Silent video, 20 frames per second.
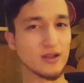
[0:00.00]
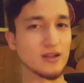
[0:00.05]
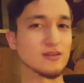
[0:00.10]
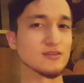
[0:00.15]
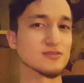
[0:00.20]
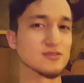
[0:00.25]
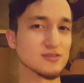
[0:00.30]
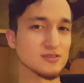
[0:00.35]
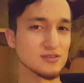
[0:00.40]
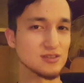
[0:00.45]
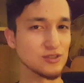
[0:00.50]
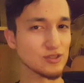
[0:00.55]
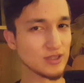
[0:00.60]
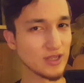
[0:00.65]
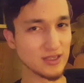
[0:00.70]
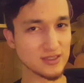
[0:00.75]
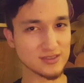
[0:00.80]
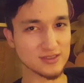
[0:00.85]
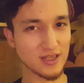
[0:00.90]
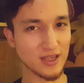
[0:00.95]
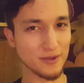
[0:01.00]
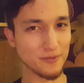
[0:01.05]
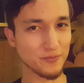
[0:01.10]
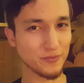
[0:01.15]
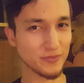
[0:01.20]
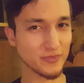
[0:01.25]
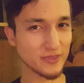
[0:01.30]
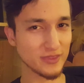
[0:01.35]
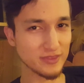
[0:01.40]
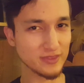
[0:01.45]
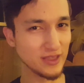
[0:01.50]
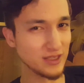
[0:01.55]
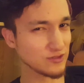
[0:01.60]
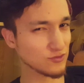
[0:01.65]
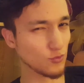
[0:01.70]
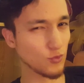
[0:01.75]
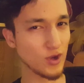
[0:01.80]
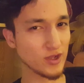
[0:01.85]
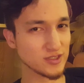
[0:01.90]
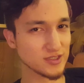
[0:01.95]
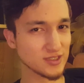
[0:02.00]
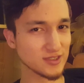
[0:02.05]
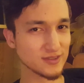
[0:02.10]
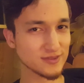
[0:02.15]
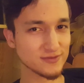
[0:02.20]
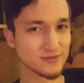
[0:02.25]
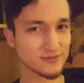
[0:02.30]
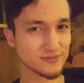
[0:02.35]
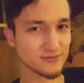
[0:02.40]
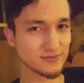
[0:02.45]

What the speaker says: I'll see you next time. Thanks for watching.